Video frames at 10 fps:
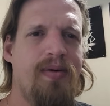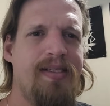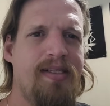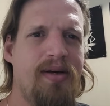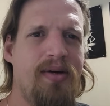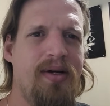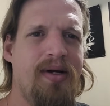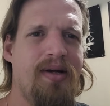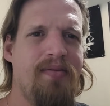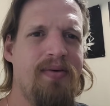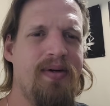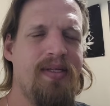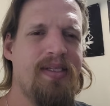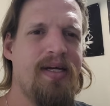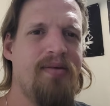What's going on everyone?
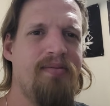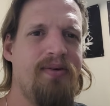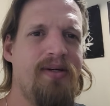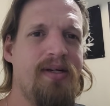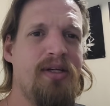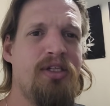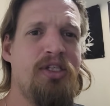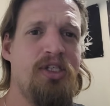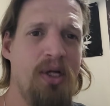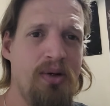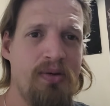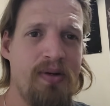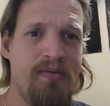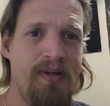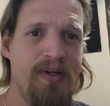It's time for another show
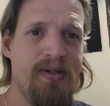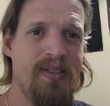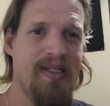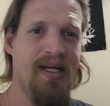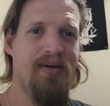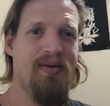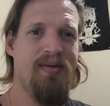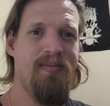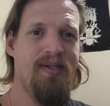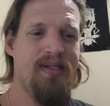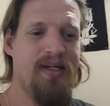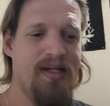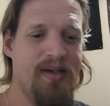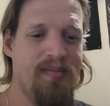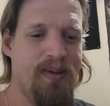review. Today we're going to be
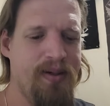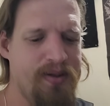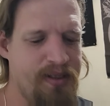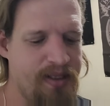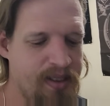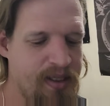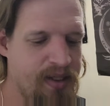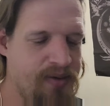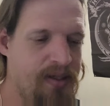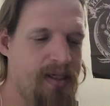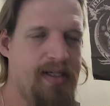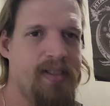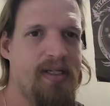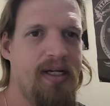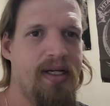talking about, well
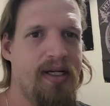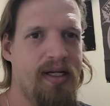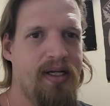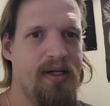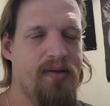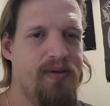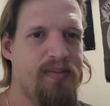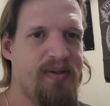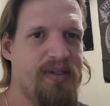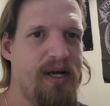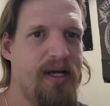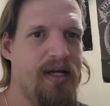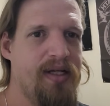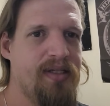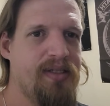last night, November
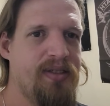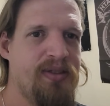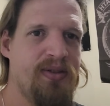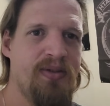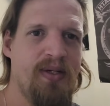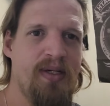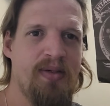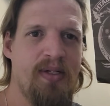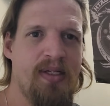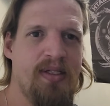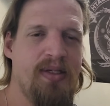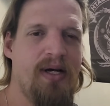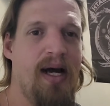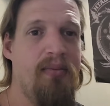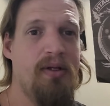2nd, 2022,
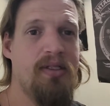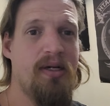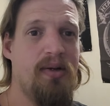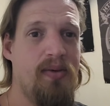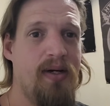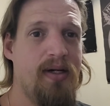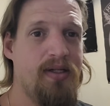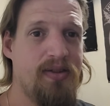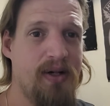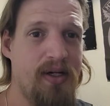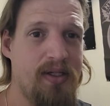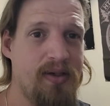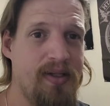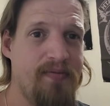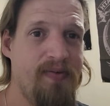I went saw Gwar in
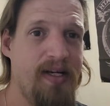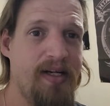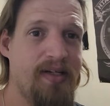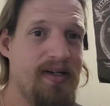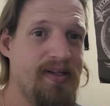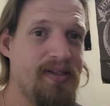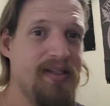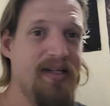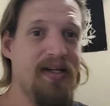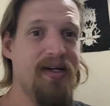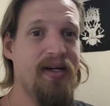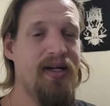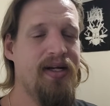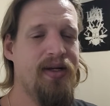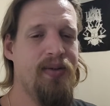Toronto at the Phoenix Concert Theatre
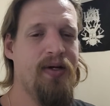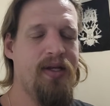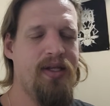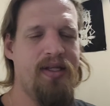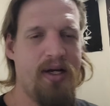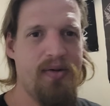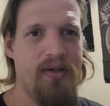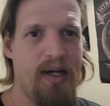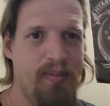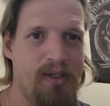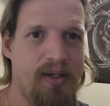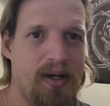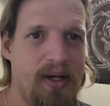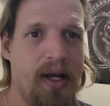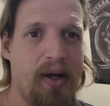with
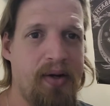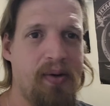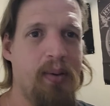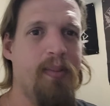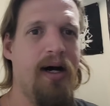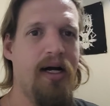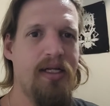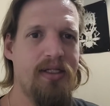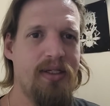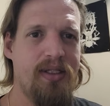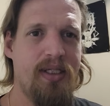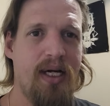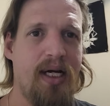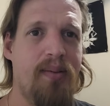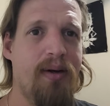Nekrogoblikon and Crobot. So let's
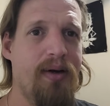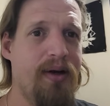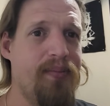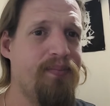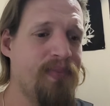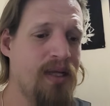talk about it.